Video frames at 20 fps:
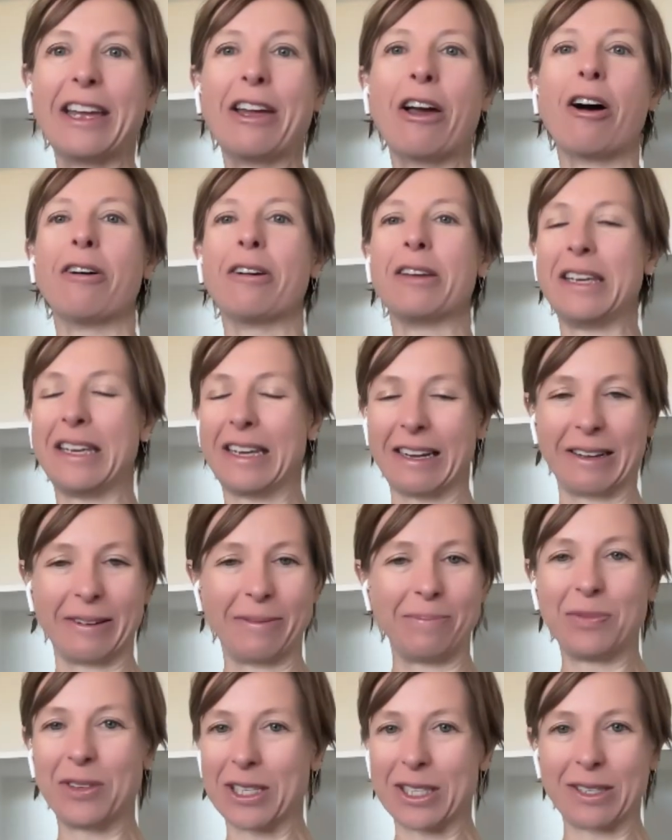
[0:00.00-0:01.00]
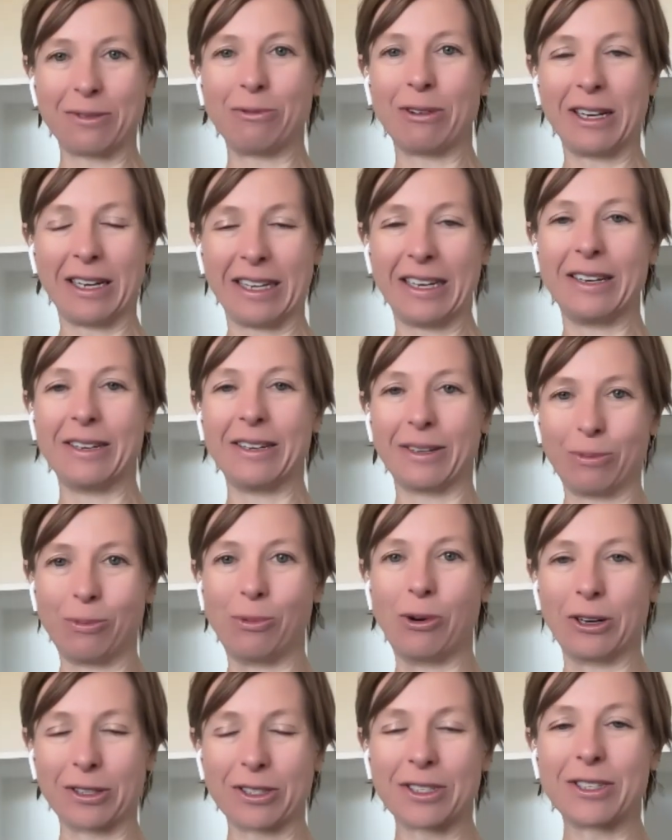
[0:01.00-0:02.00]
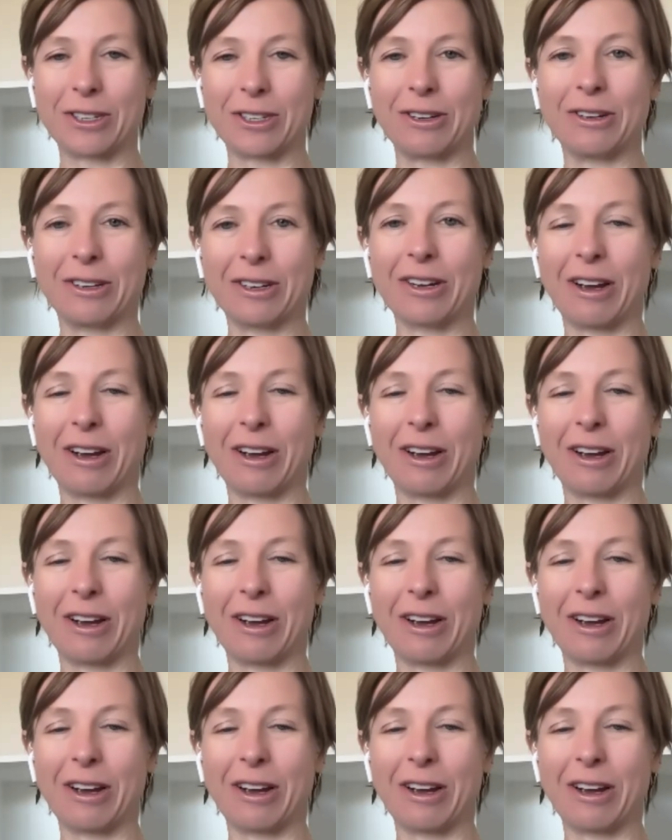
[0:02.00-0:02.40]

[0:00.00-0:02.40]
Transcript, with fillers: I uh, oh, yeah, this really works too.